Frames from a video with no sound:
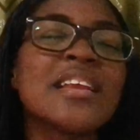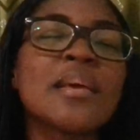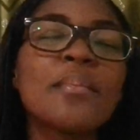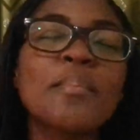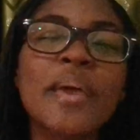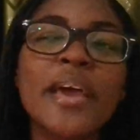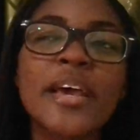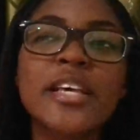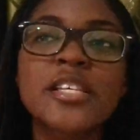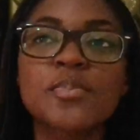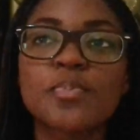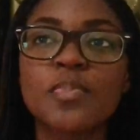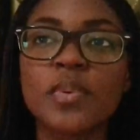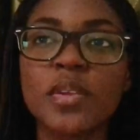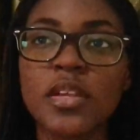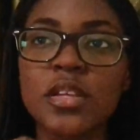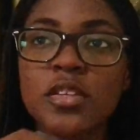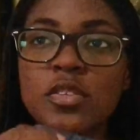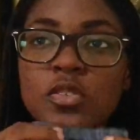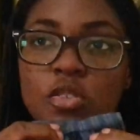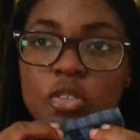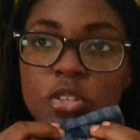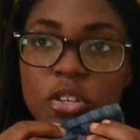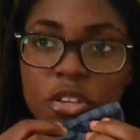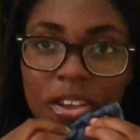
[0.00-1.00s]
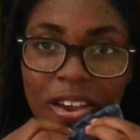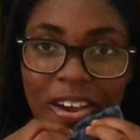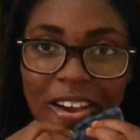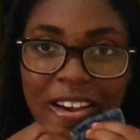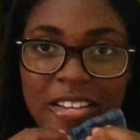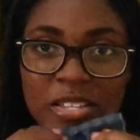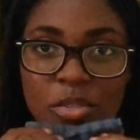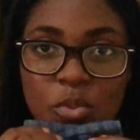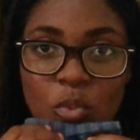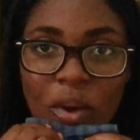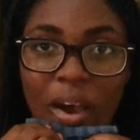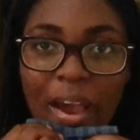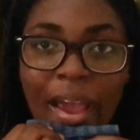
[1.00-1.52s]
let me explain to you
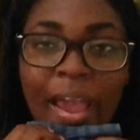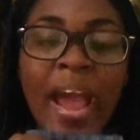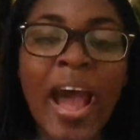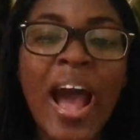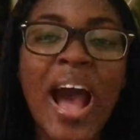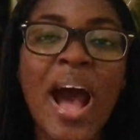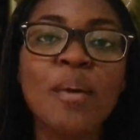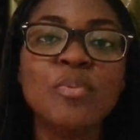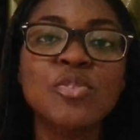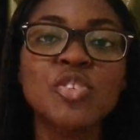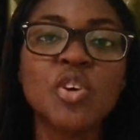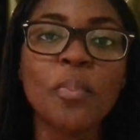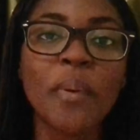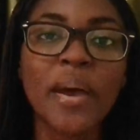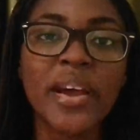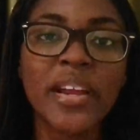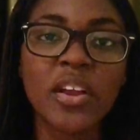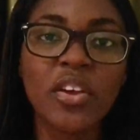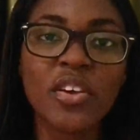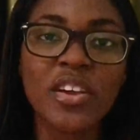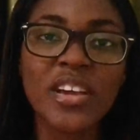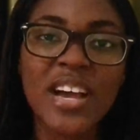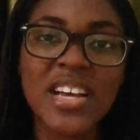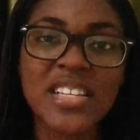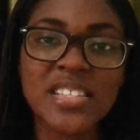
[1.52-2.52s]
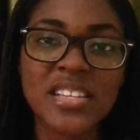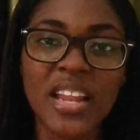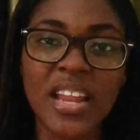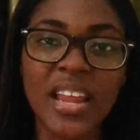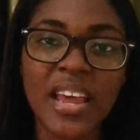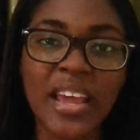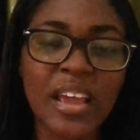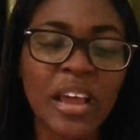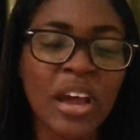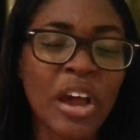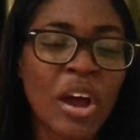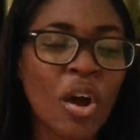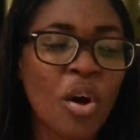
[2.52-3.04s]
guys why. I'm sure by now you guys are
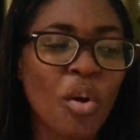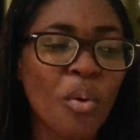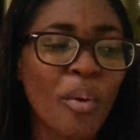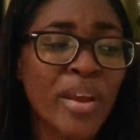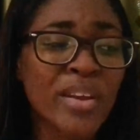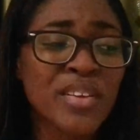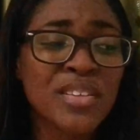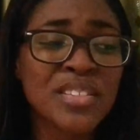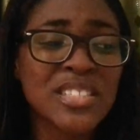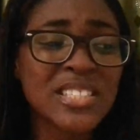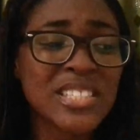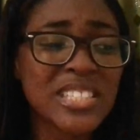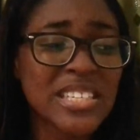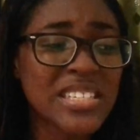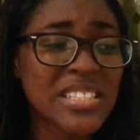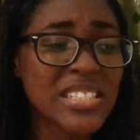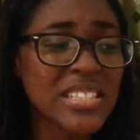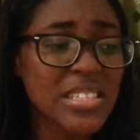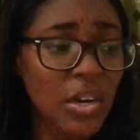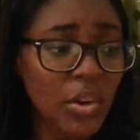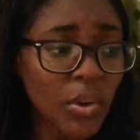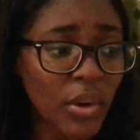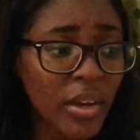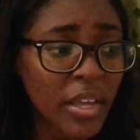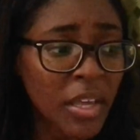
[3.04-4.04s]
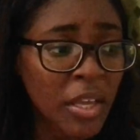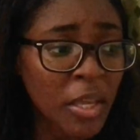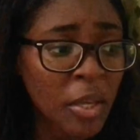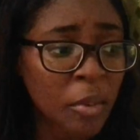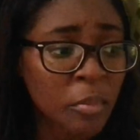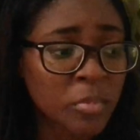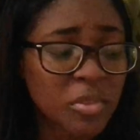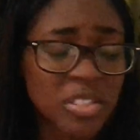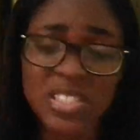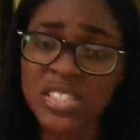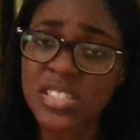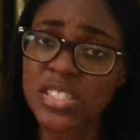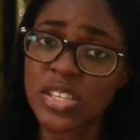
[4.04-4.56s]
like, why didn't you just tell
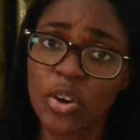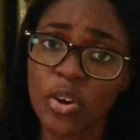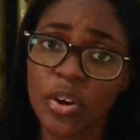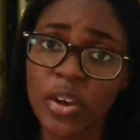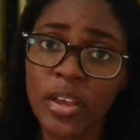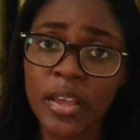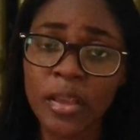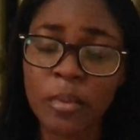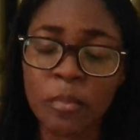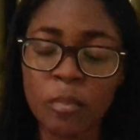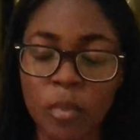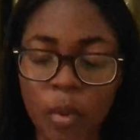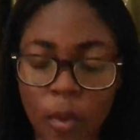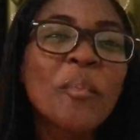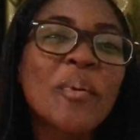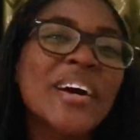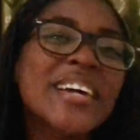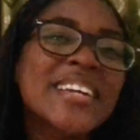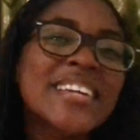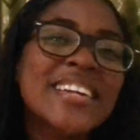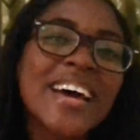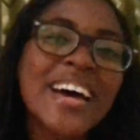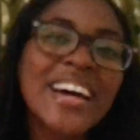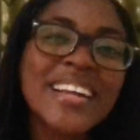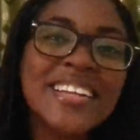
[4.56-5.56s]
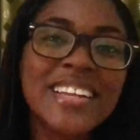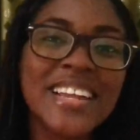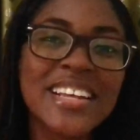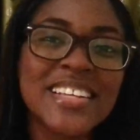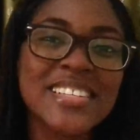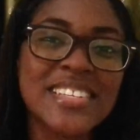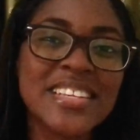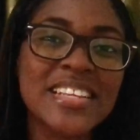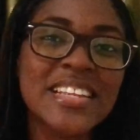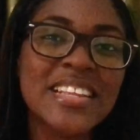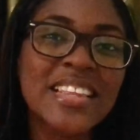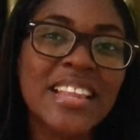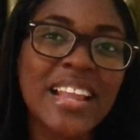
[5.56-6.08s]
him? Just tell him. My dad
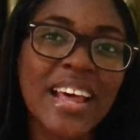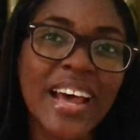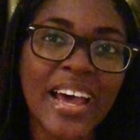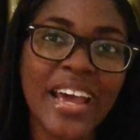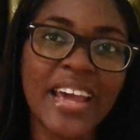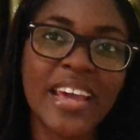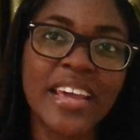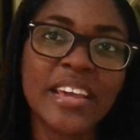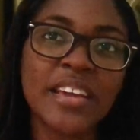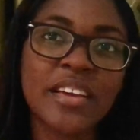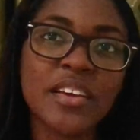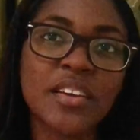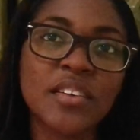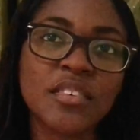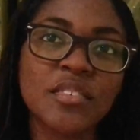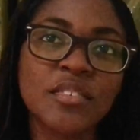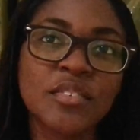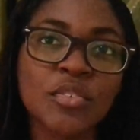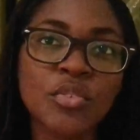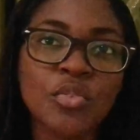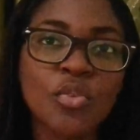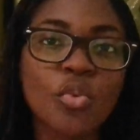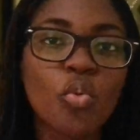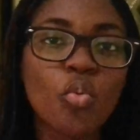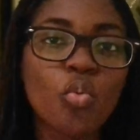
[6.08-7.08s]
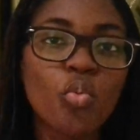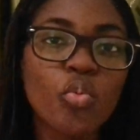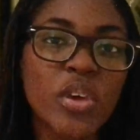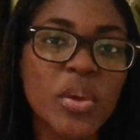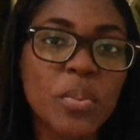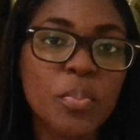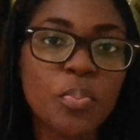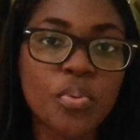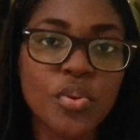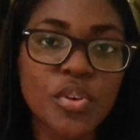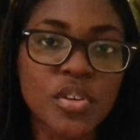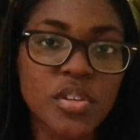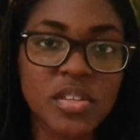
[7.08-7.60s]
doesn't like we
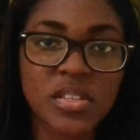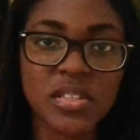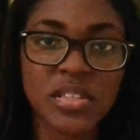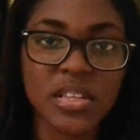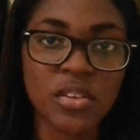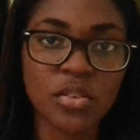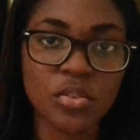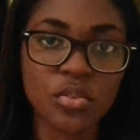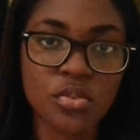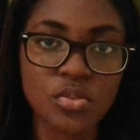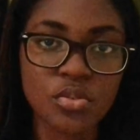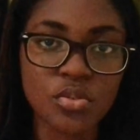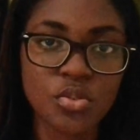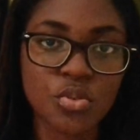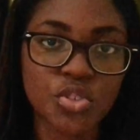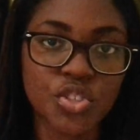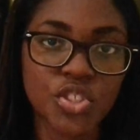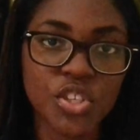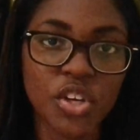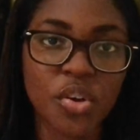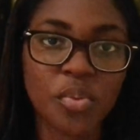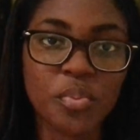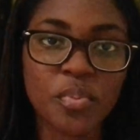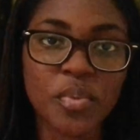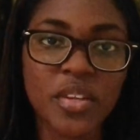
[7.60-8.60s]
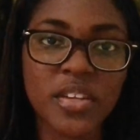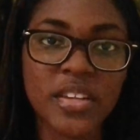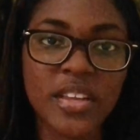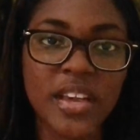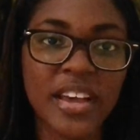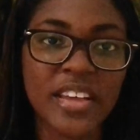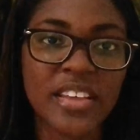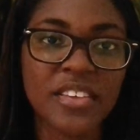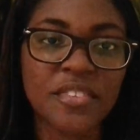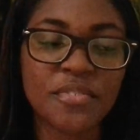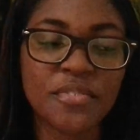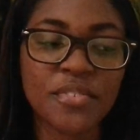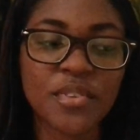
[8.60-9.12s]
posting on social media.
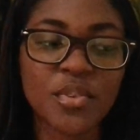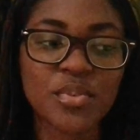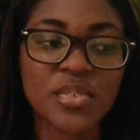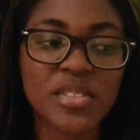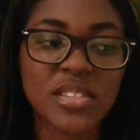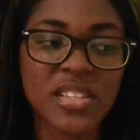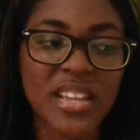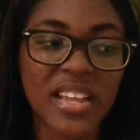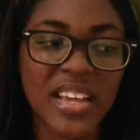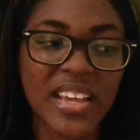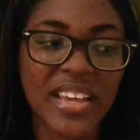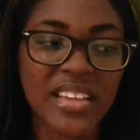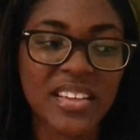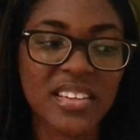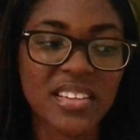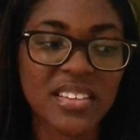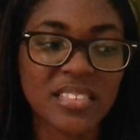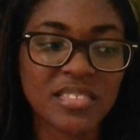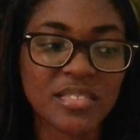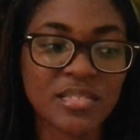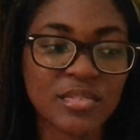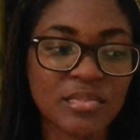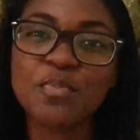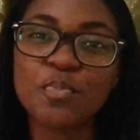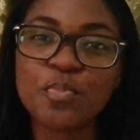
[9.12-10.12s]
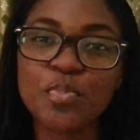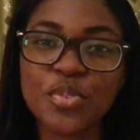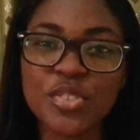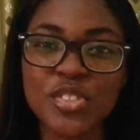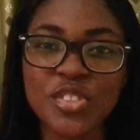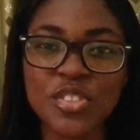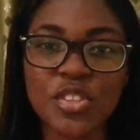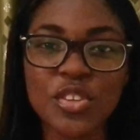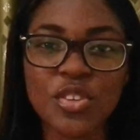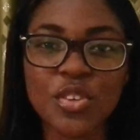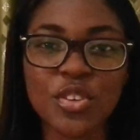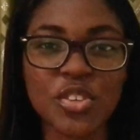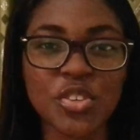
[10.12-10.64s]
He feels like
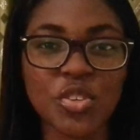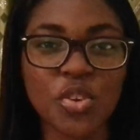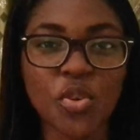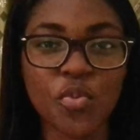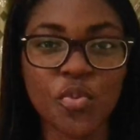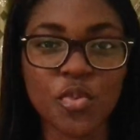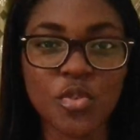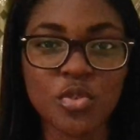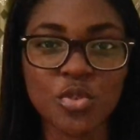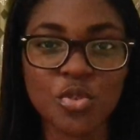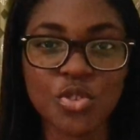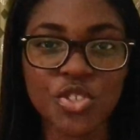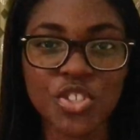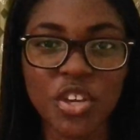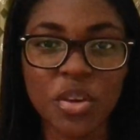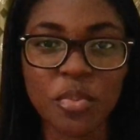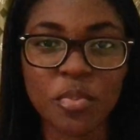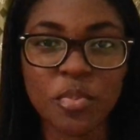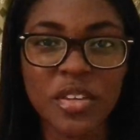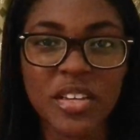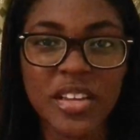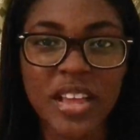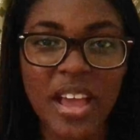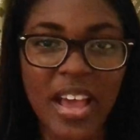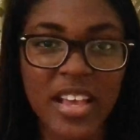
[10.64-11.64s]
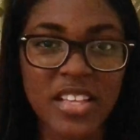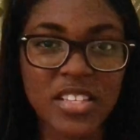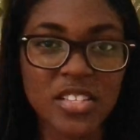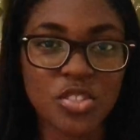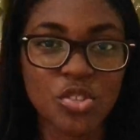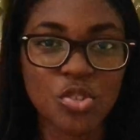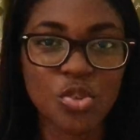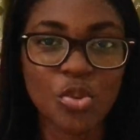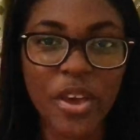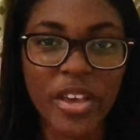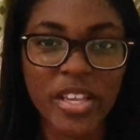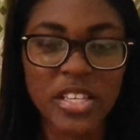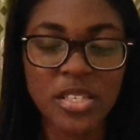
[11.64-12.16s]
posting yourself on social media is
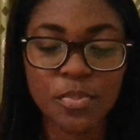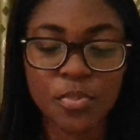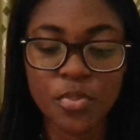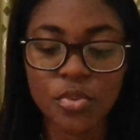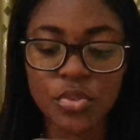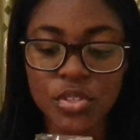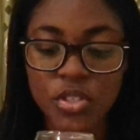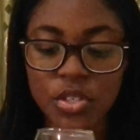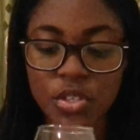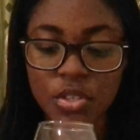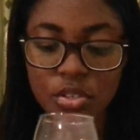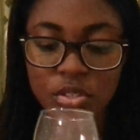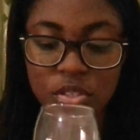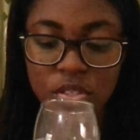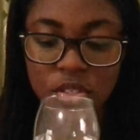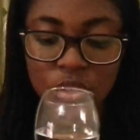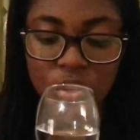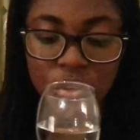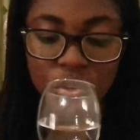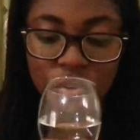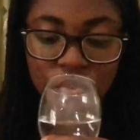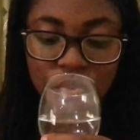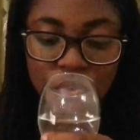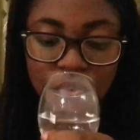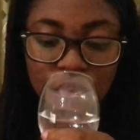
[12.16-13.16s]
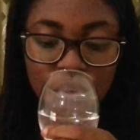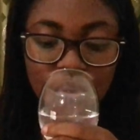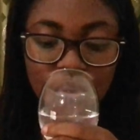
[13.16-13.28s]
you exposing yourself.